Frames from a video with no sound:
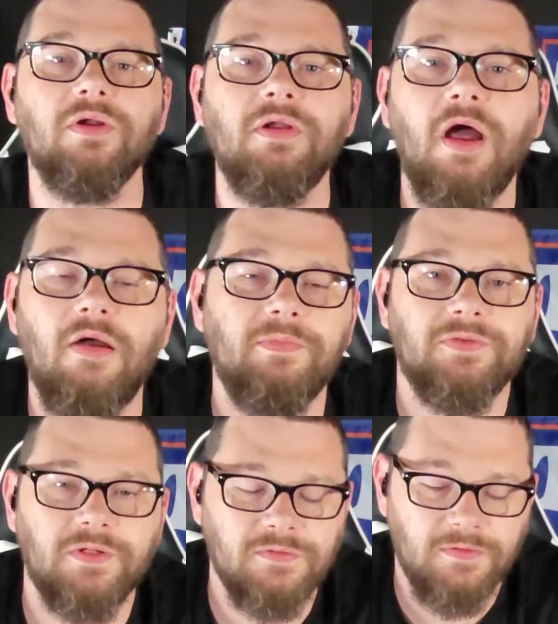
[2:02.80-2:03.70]
or not, but
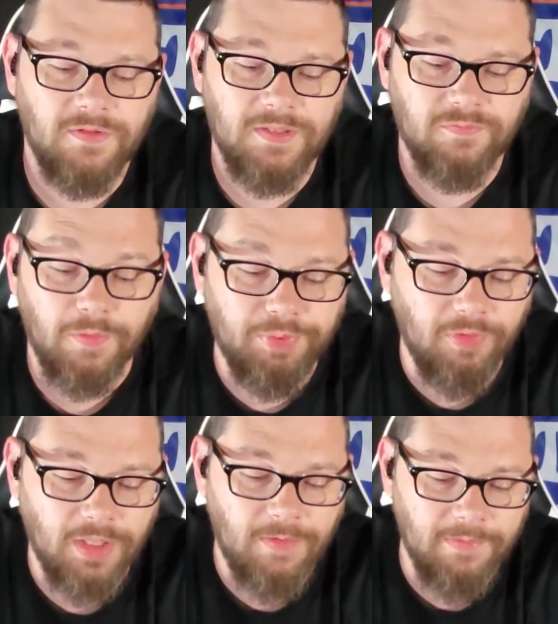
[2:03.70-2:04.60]
there a
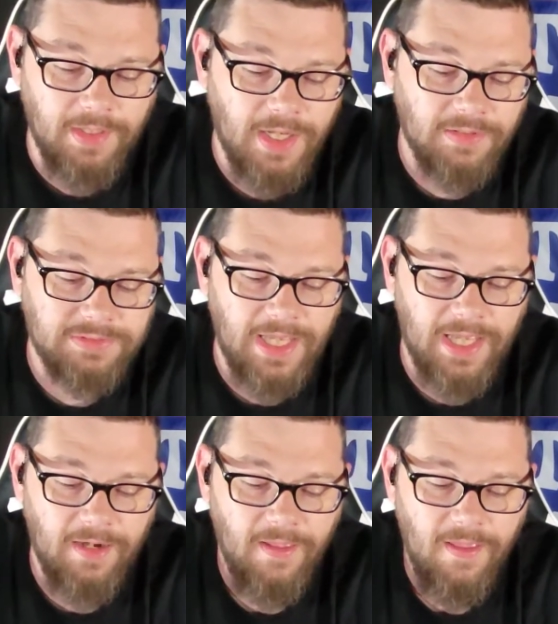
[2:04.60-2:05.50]
report coming out
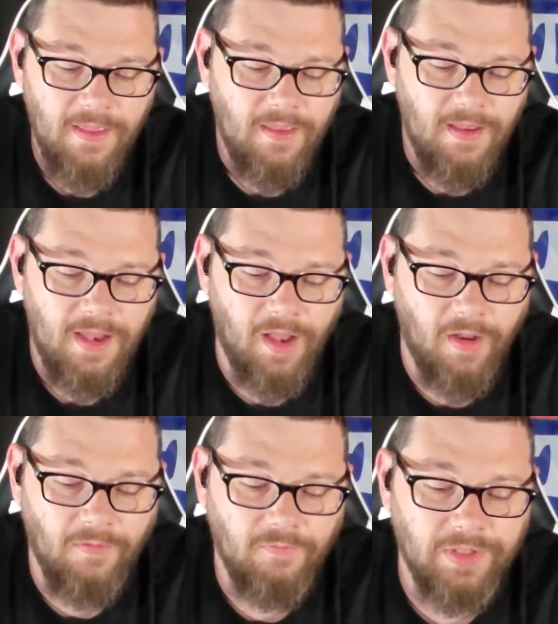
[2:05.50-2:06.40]
that
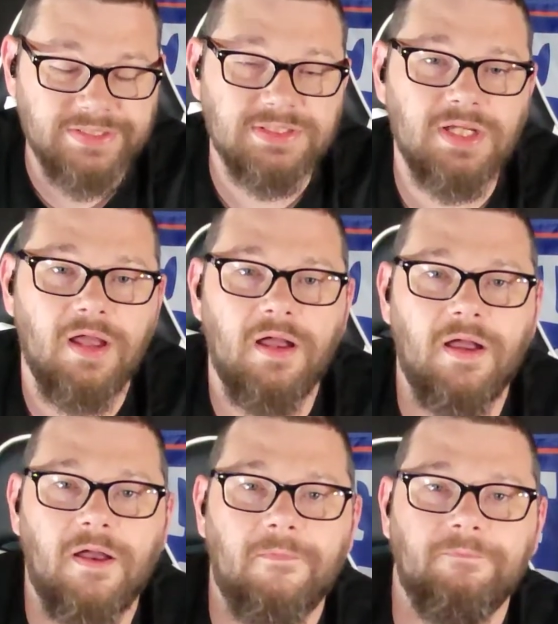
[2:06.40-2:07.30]
once
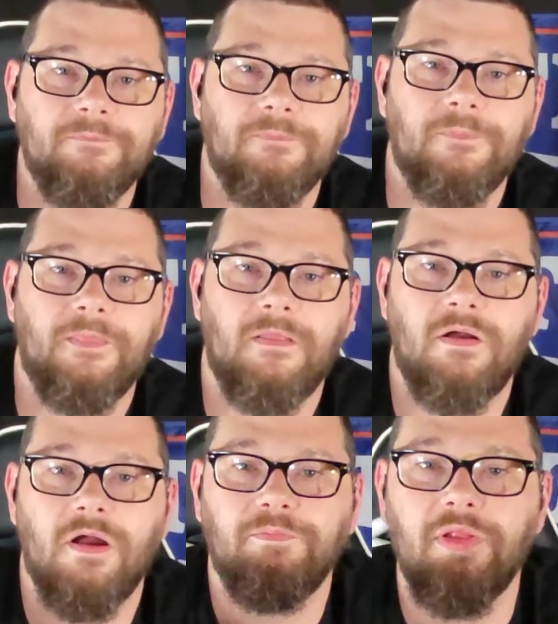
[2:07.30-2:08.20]

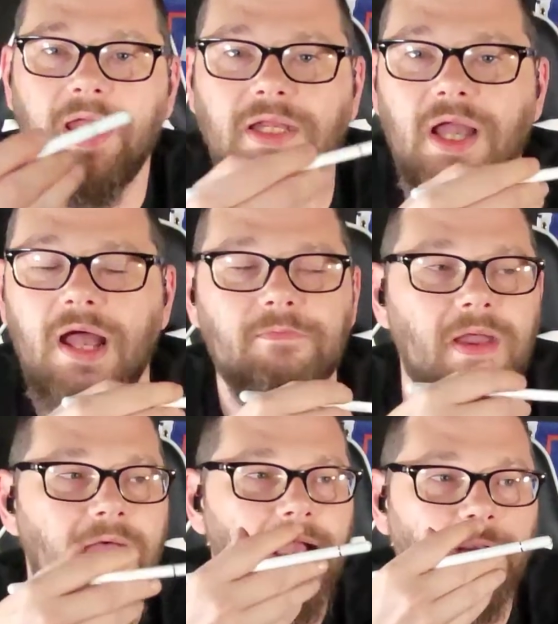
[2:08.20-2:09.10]
our plane got
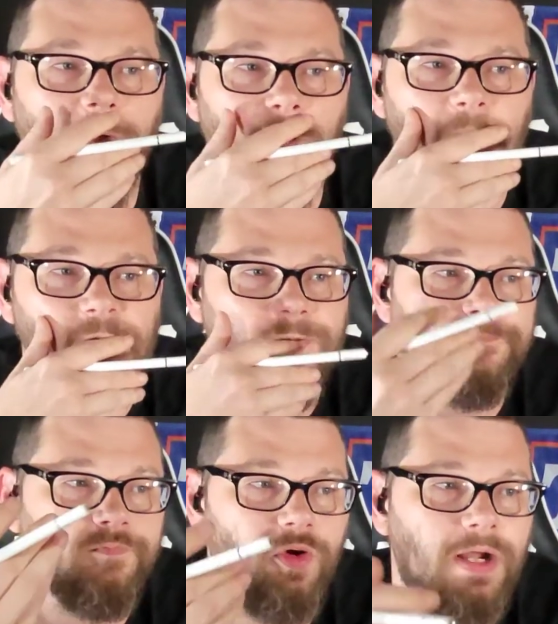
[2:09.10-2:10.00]
back or
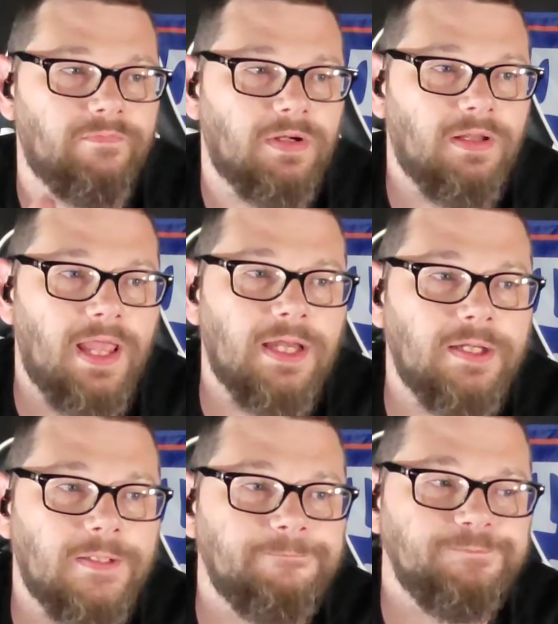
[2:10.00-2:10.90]
wherever it
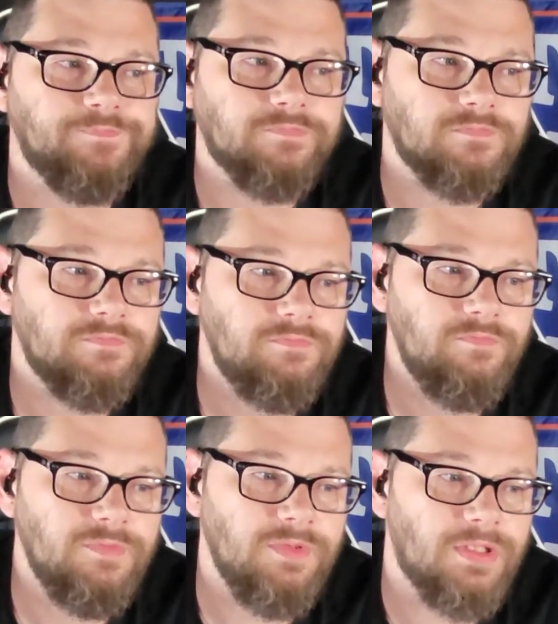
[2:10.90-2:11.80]
landed,
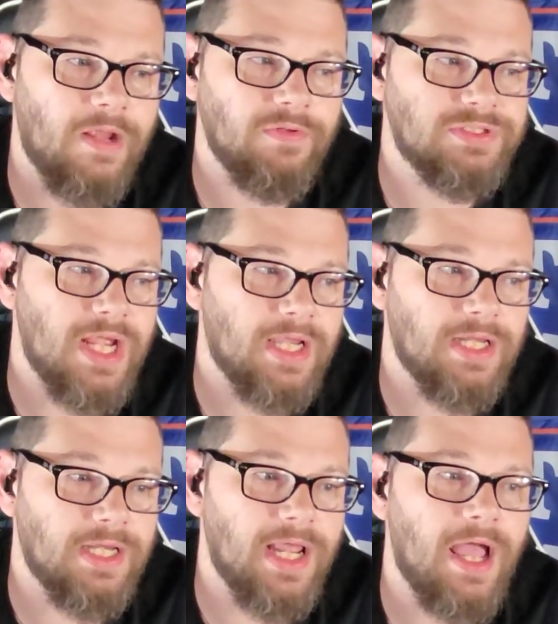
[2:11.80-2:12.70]
they were checking
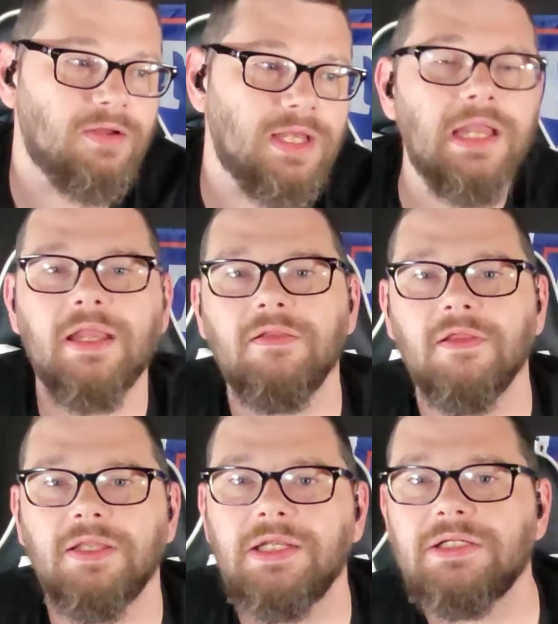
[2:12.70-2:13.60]
it out, and then in the
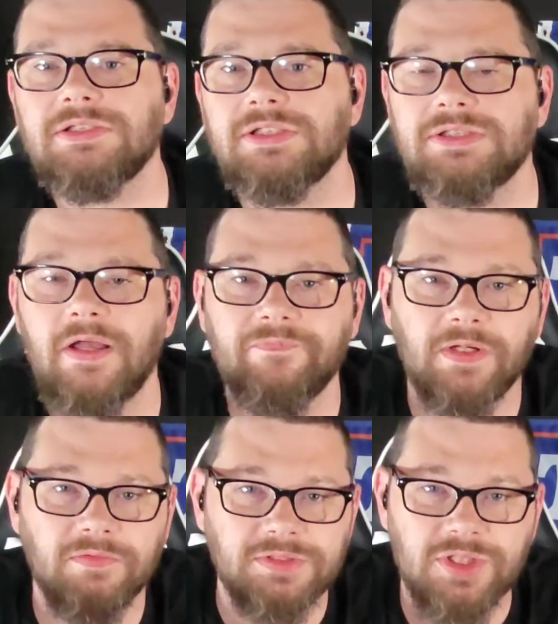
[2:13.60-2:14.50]
gears and stuff,
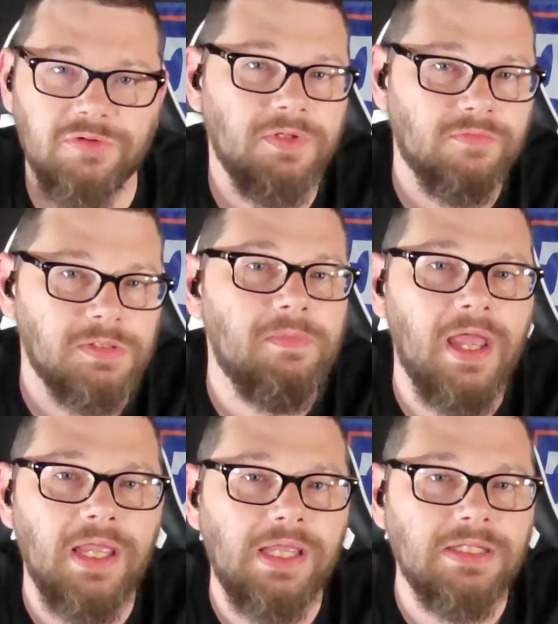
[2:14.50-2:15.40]
there was human
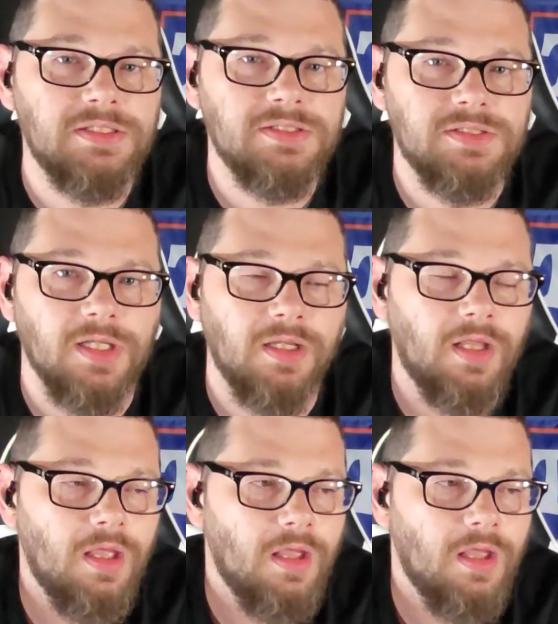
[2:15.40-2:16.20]
remains, and